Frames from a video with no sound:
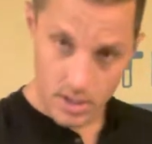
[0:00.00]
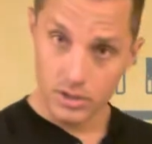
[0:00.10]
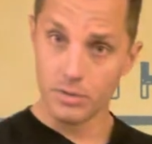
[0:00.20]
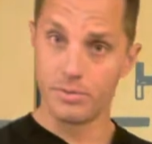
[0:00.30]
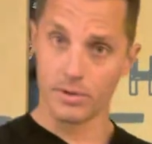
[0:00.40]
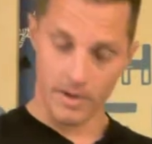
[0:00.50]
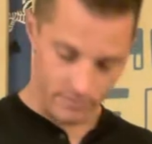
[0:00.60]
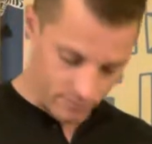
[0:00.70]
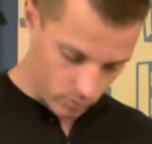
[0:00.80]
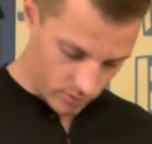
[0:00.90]
you put
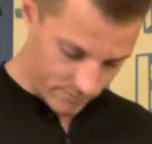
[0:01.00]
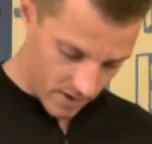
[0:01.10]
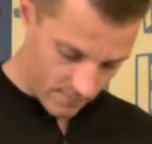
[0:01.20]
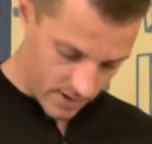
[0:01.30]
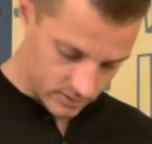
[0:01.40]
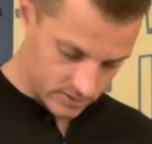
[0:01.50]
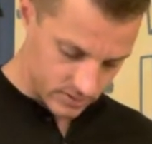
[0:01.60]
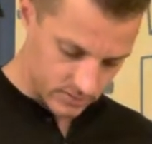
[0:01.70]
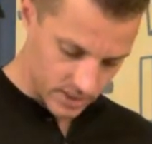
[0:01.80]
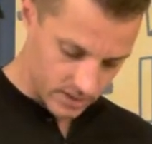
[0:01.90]
about four to five ounces of
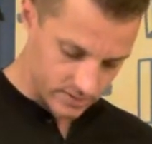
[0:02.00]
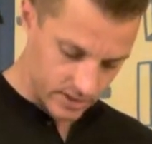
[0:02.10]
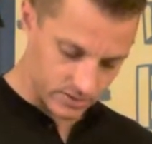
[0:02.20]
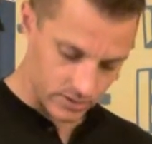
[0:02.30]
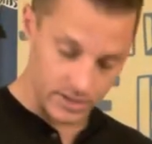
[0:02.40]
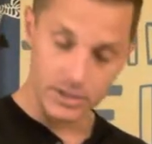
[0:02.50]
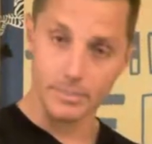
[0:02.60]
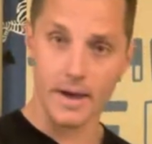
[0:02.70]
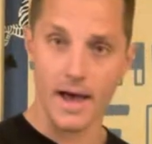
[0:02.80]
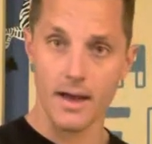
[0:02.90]
sanitizer in your
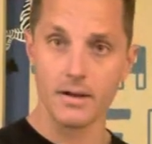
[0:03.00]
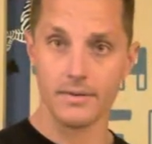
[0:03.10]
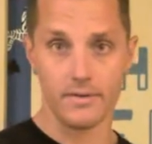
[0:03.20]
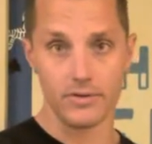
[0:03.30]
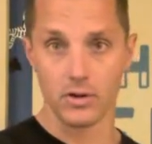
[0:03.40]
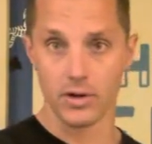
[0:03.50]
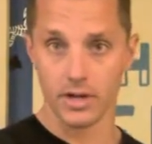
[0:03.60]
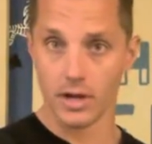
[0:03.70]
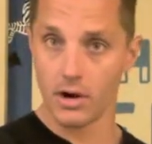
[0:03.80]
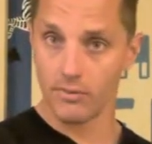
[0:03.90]
pad if you're looking
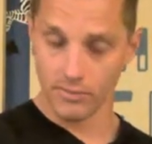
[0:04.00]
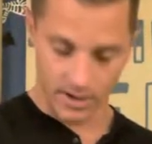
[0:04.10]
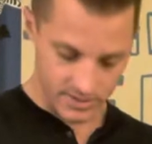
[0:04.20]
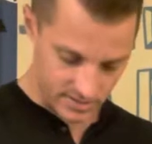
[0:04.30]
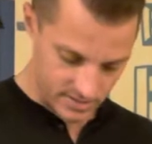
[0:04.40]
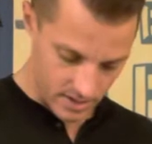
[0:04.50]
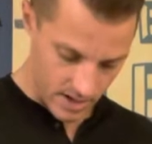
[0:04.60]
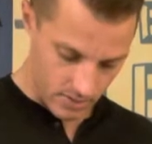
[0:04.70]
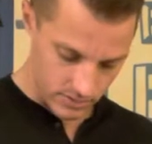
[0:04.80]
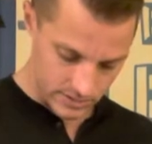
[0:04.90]
to go for eight to 10
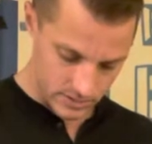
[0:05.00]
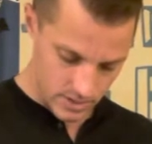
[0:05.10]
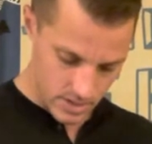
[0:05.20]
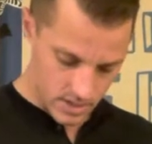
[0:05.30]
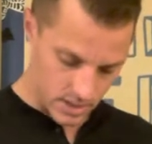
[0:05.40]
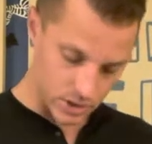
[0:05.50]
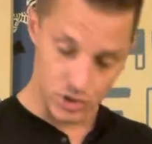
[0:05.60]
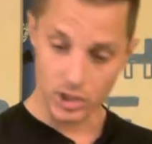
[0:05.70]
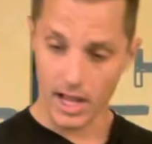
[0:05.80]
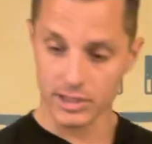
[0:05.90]
hours. It
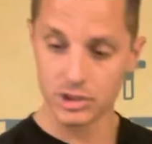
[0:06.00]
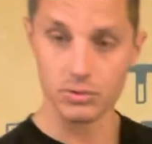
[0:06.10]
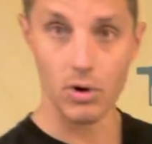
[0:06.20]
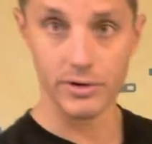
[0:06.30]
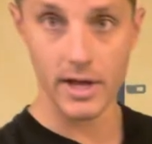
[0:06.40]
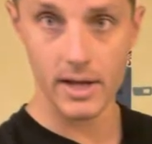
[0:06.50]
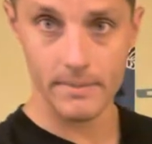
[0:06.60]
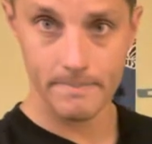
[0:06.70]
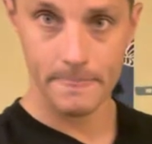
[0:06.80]
should last you all day.